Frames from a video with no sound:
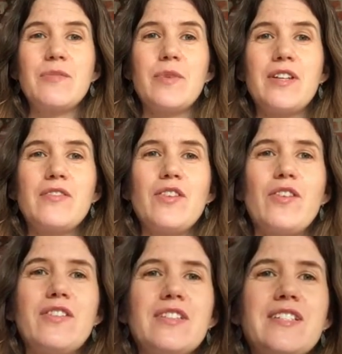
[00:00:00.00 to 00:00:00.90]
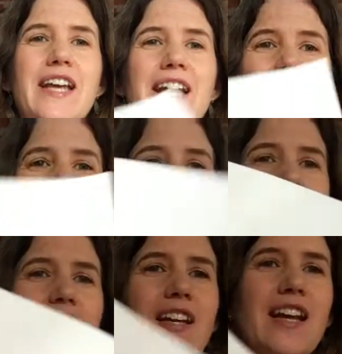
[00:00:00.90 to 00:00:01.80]
and when you've got text on
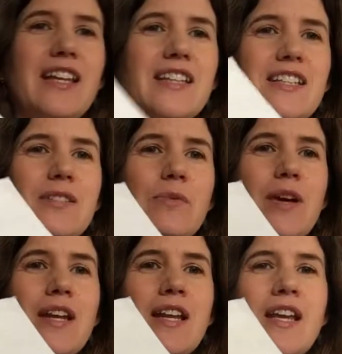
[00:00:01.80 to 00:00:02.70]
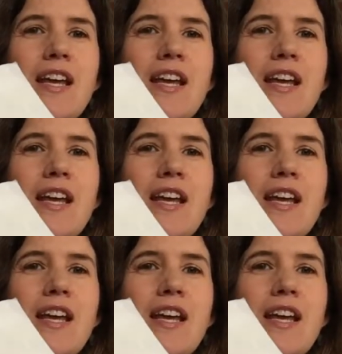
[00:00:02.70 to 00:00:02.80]
it like this one,